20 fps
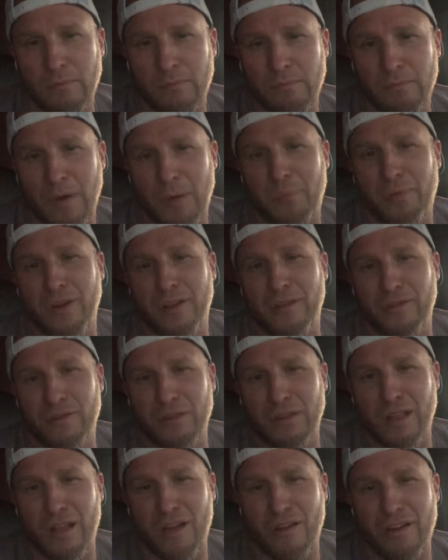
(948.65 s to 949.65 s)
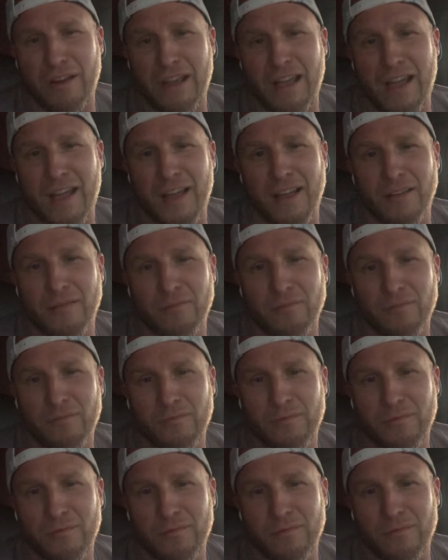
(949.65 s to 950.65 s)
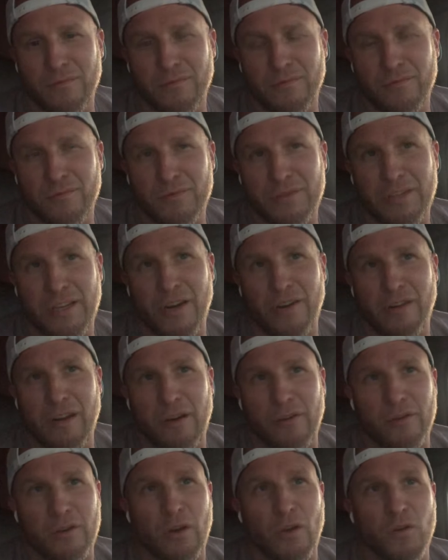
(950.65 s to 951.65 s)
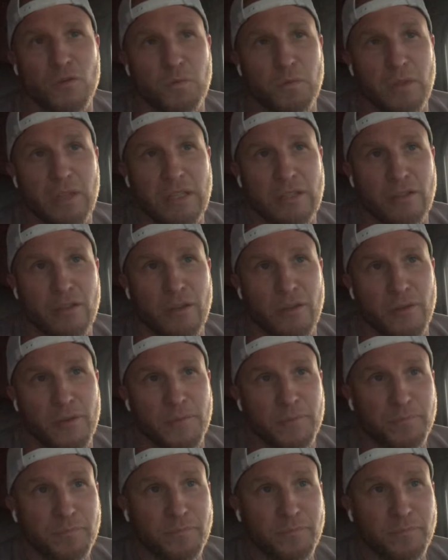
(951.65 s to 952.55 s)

my brother-in-law and I shared our goals with each other